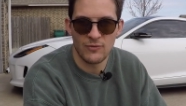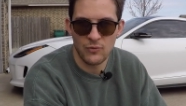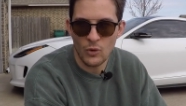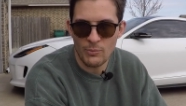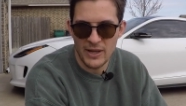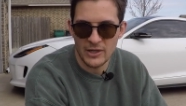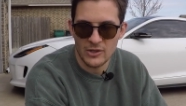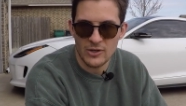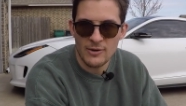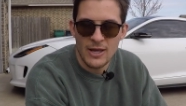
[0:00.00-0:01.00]
four
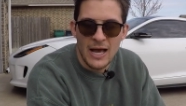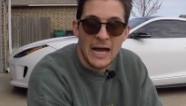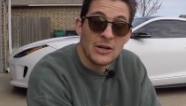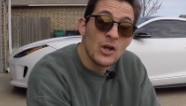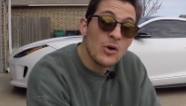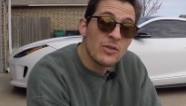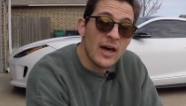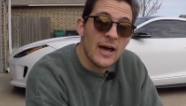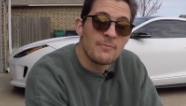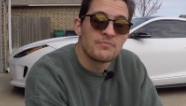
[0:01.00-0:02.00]
banger, I know
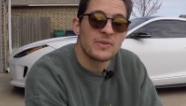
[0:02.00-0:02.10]
that